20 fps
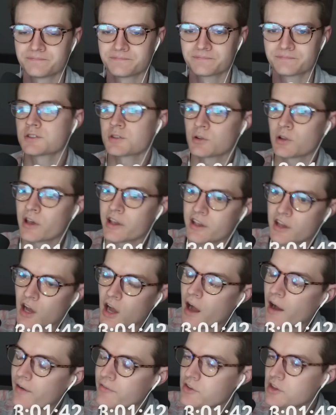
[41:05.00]
So, like,
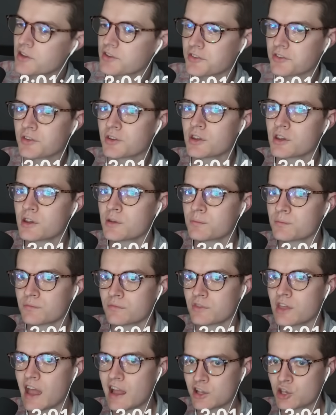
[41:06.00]
obviously,
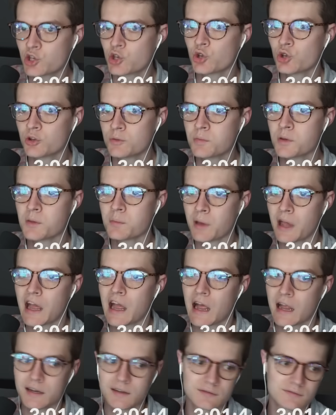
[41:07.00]
that could be
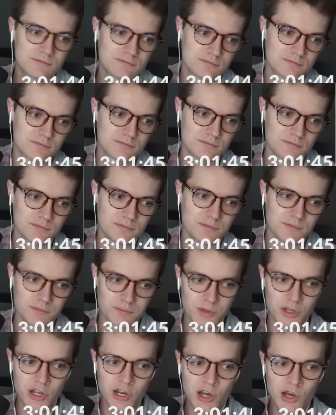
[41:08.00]
bad,
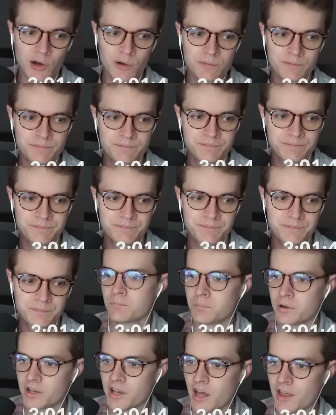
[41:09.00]
you know?
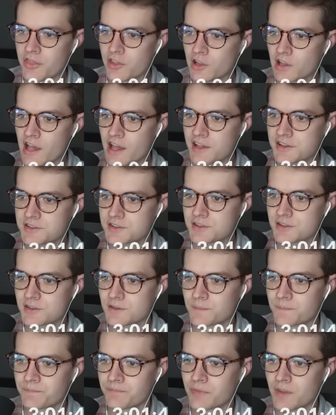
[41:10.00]
But nonetheless,
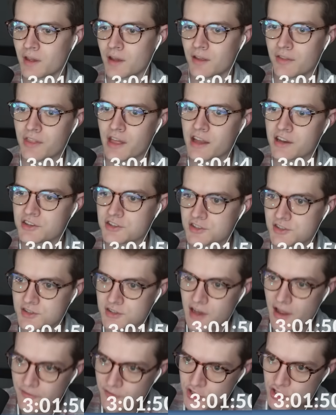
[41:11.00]
that is
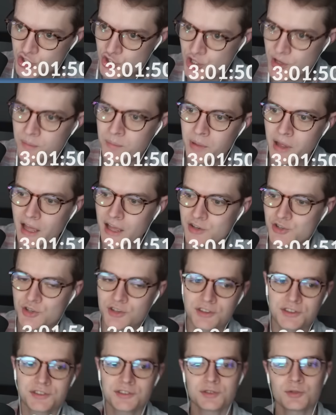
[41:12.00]
7 gym
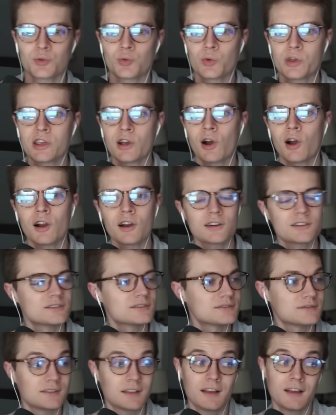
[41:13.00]
badges. We're
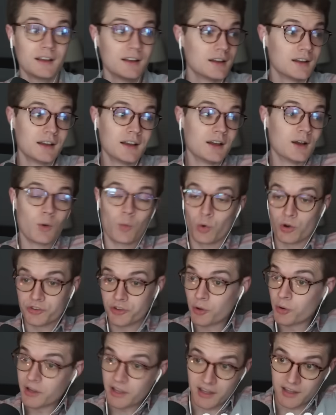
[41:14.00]

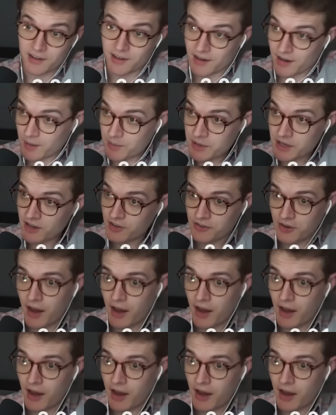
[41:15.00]
doing it. I mean, it's